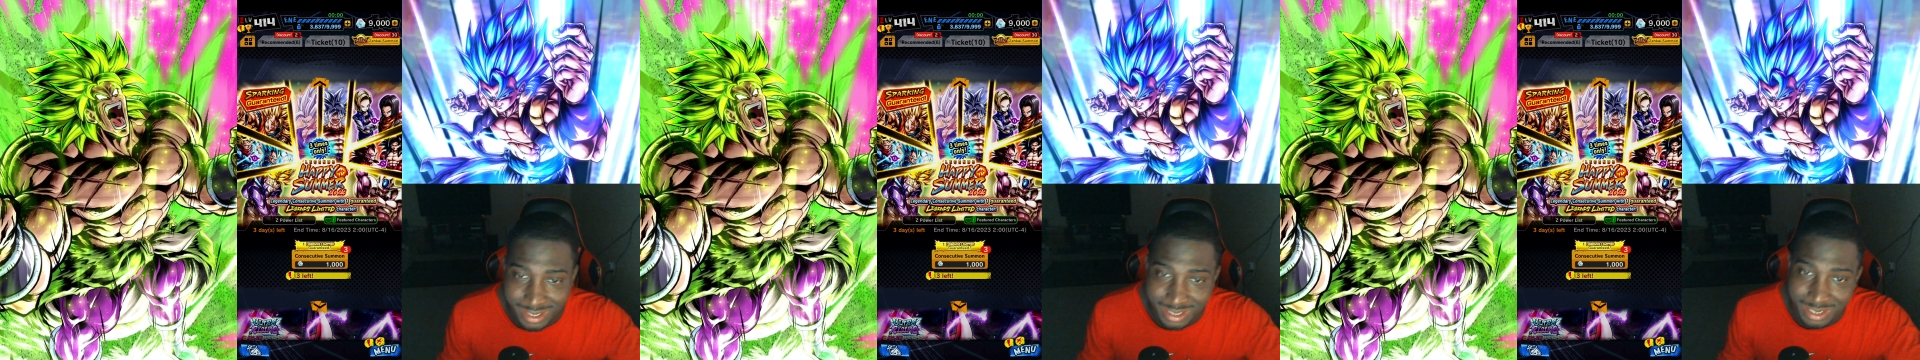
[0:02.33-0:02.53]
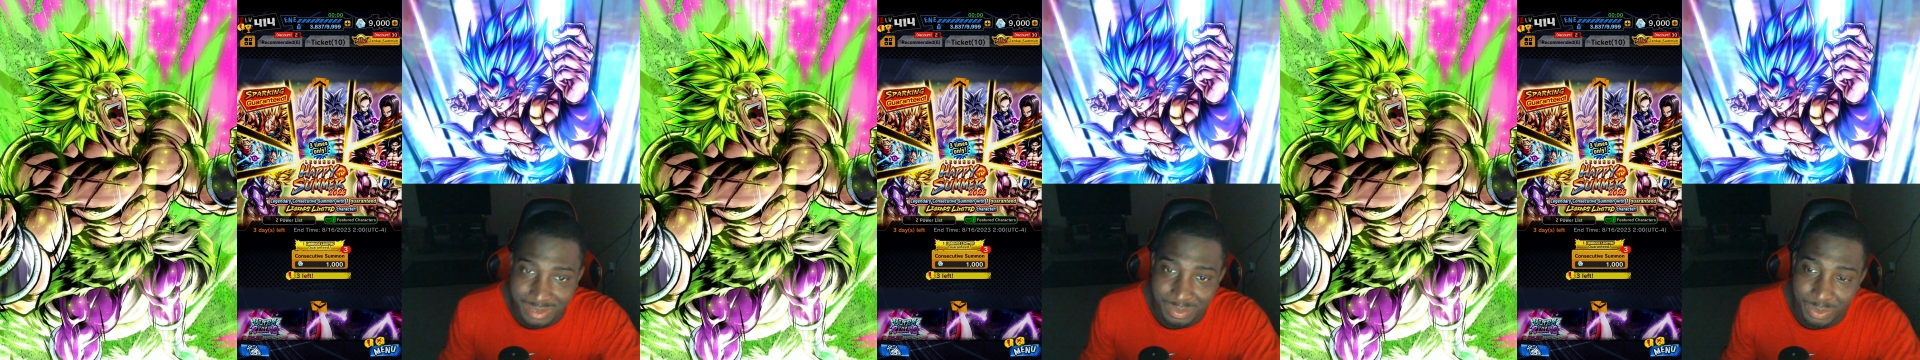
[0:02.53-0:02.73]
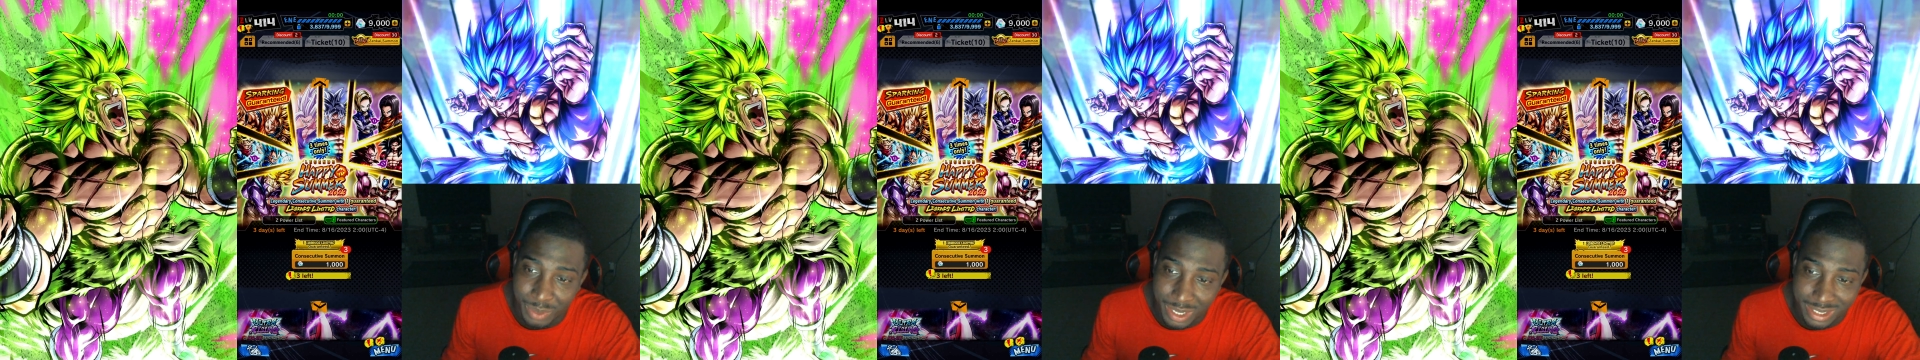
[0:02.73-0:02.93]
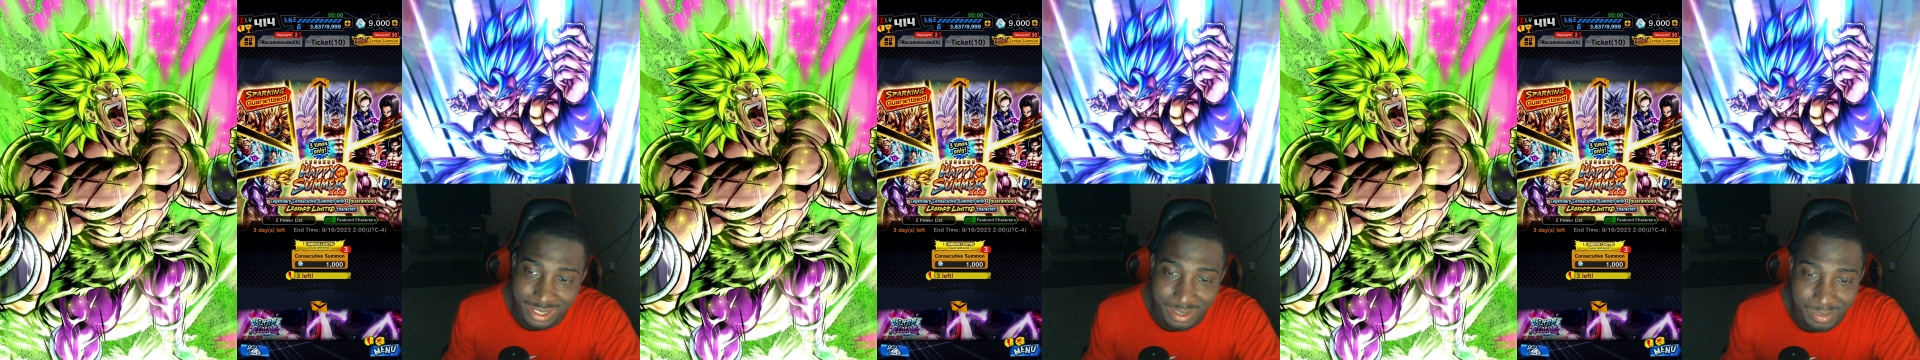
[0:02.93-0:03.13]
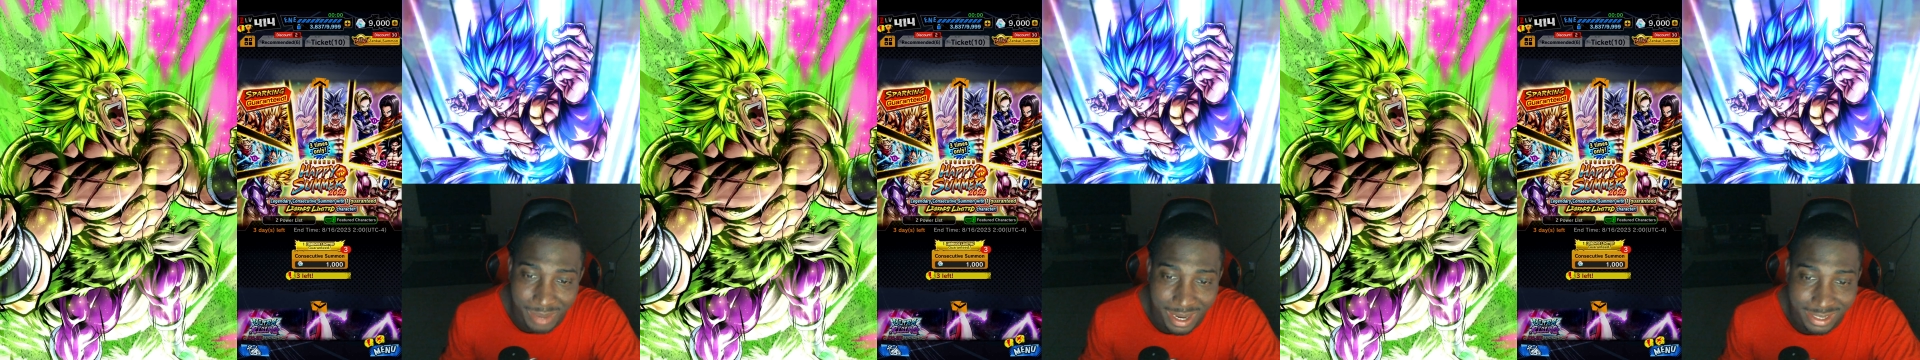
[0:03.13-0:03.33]
It's your boy, the
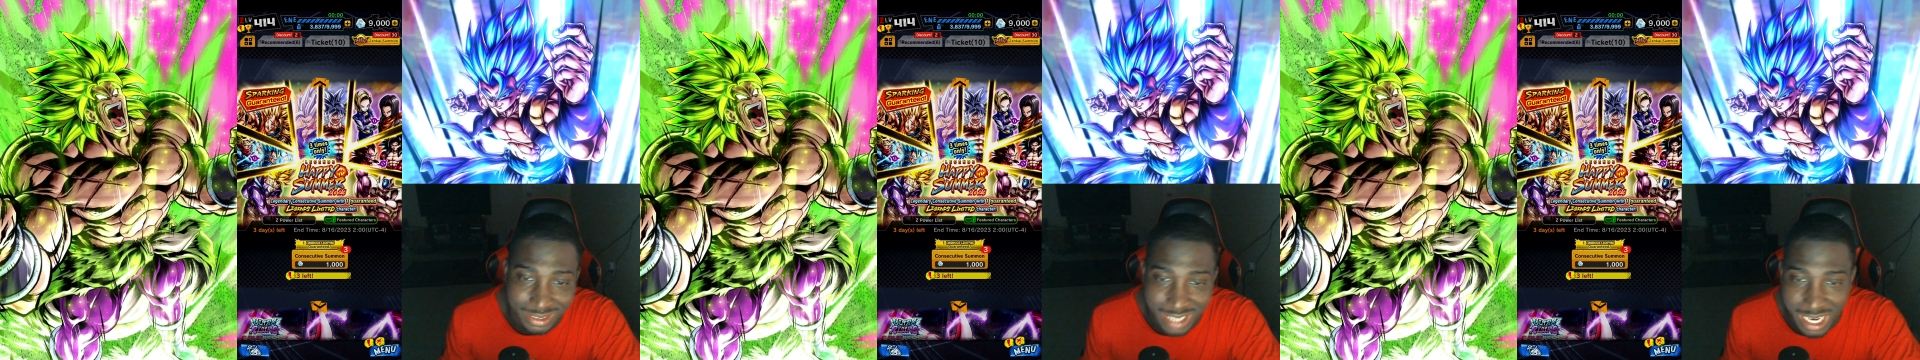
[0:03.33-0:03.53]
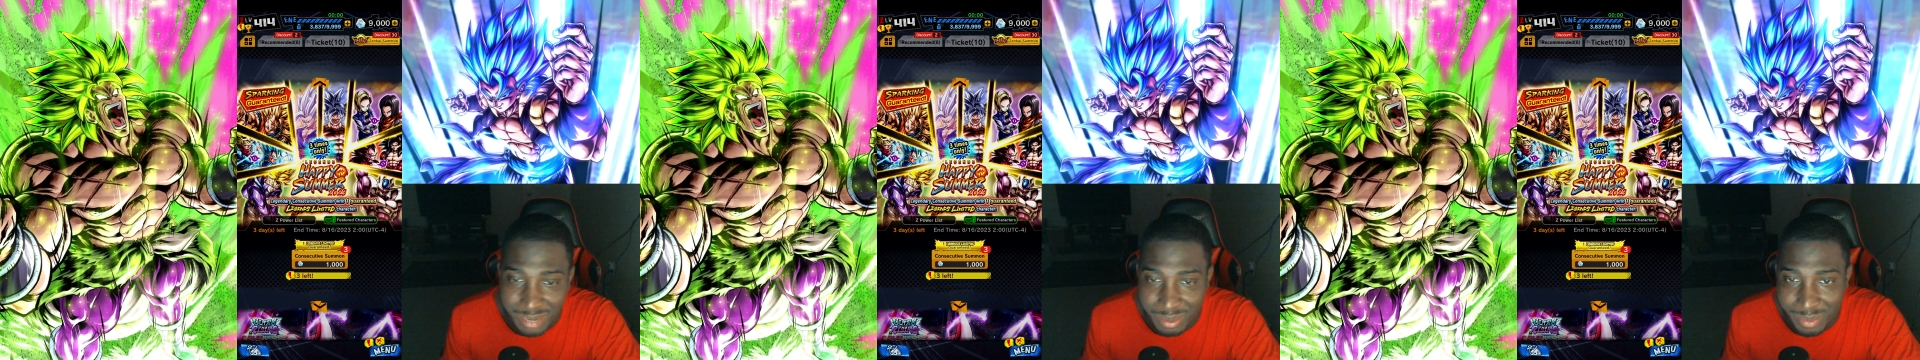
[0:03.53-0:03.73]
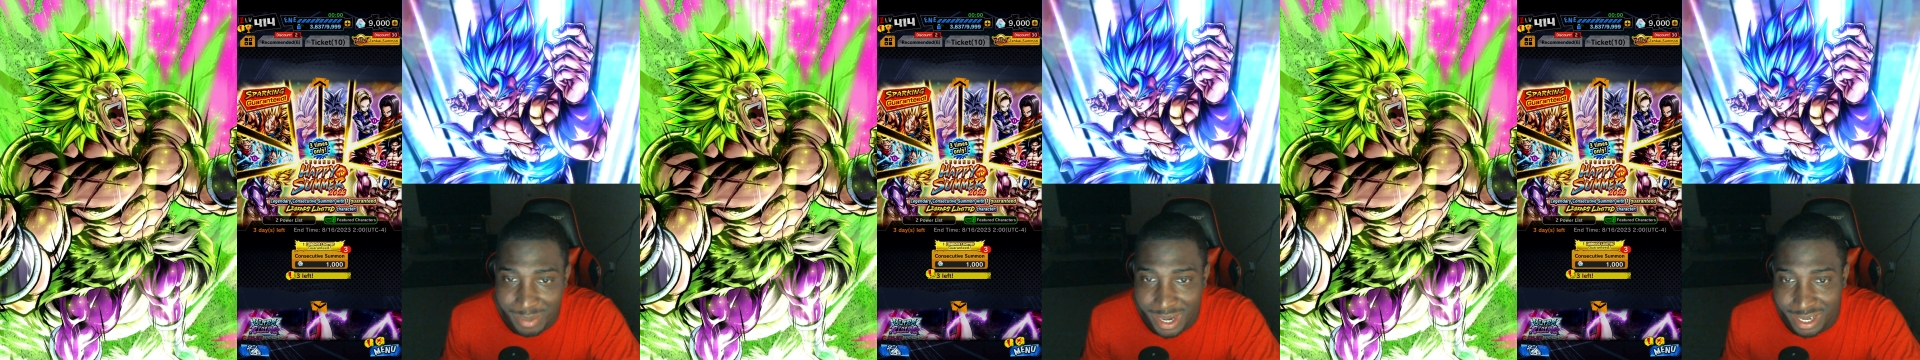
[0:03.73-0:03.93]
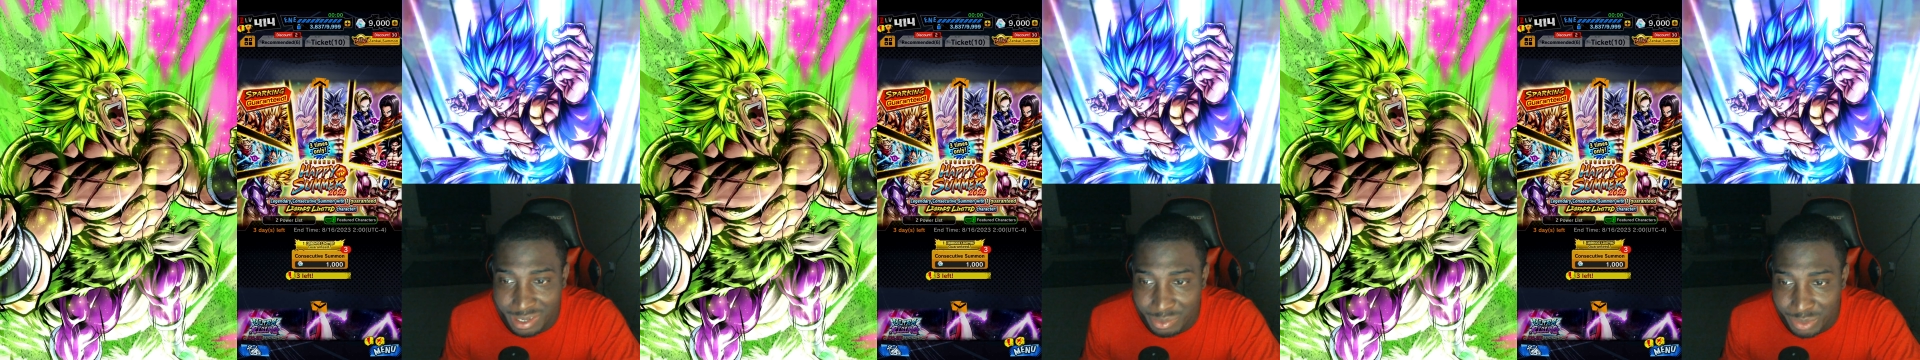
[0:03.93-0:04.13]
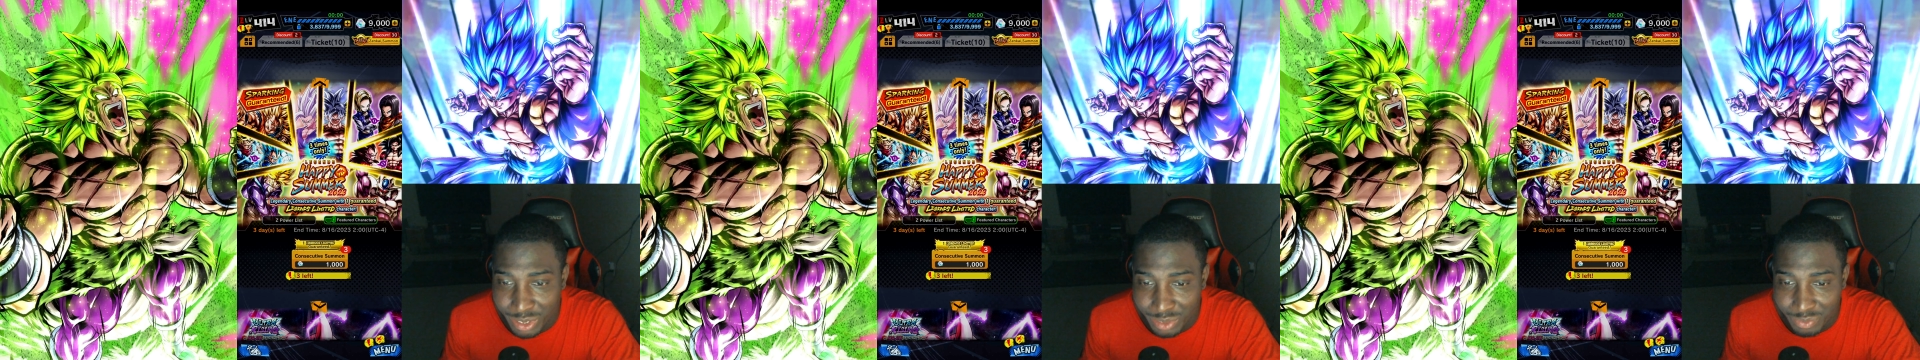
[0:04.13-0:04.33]
Unbiased Gamer, back here
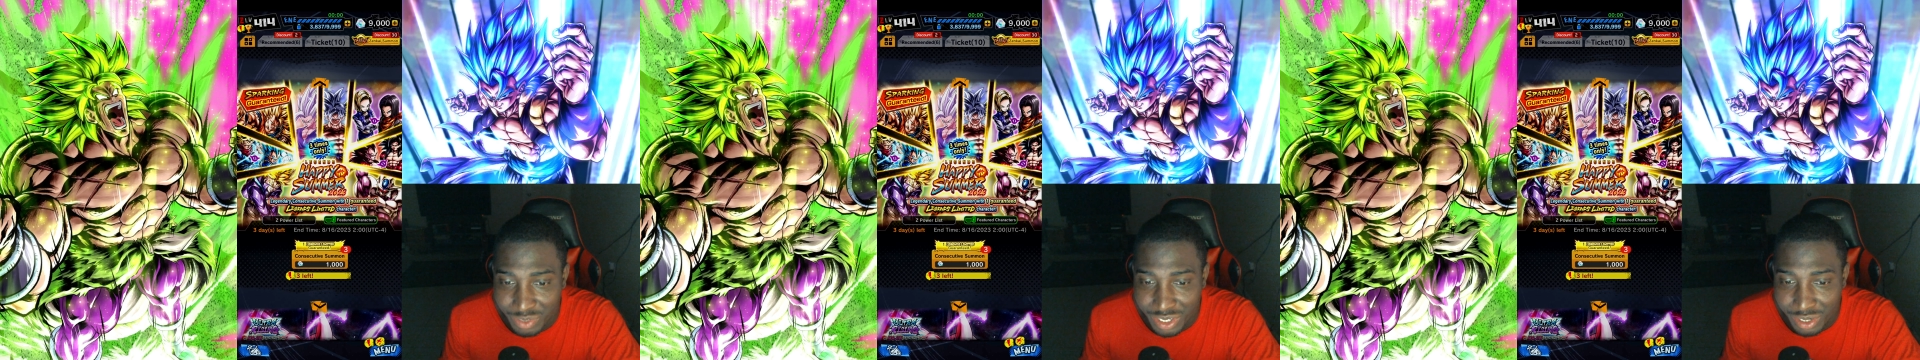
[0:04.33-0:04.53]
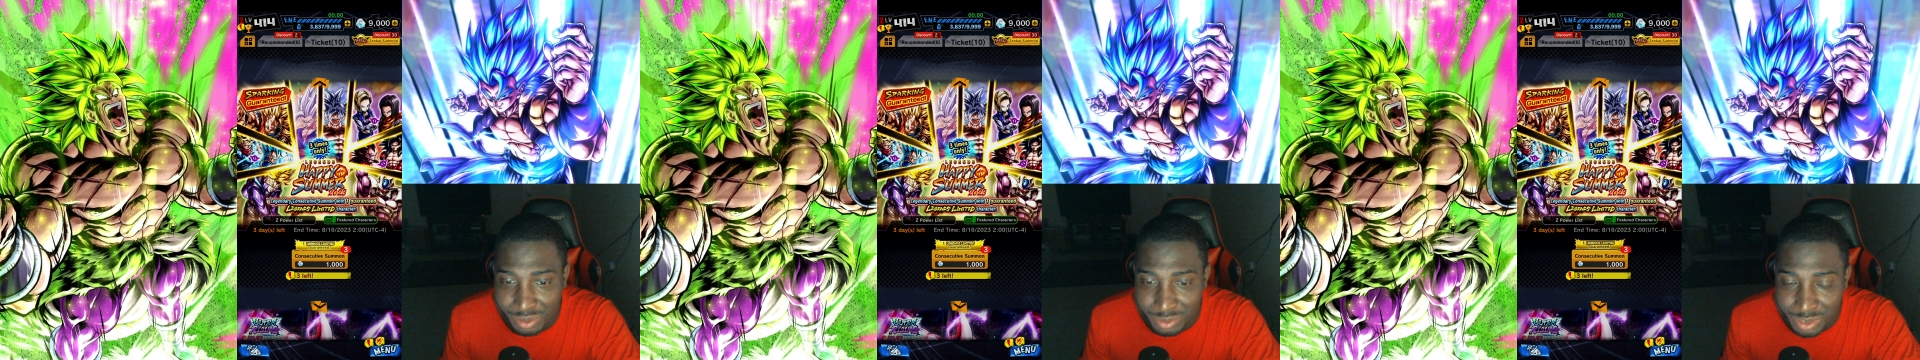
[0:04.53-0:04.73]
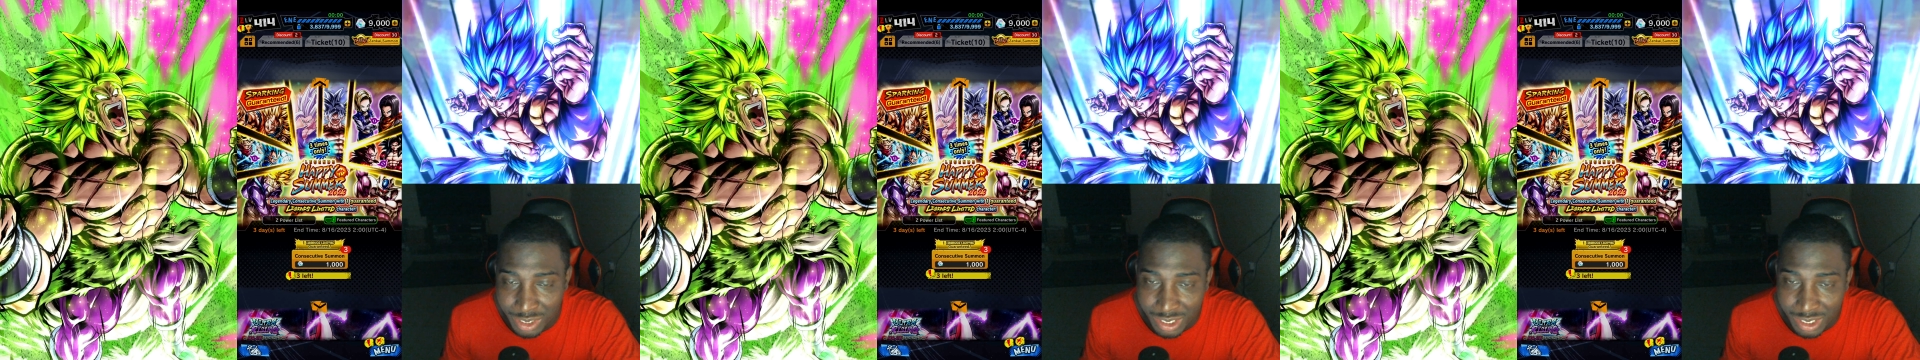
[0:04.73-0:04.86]
with another video.